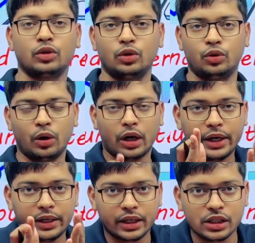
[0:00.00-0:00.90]
your
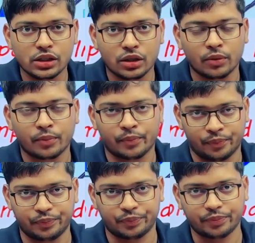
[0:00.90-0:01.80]
interest
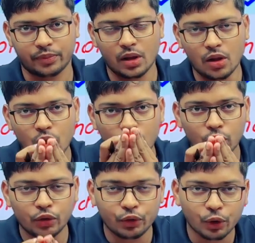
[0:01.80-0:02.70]

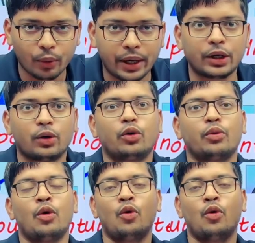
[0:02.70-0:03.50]
only frequent on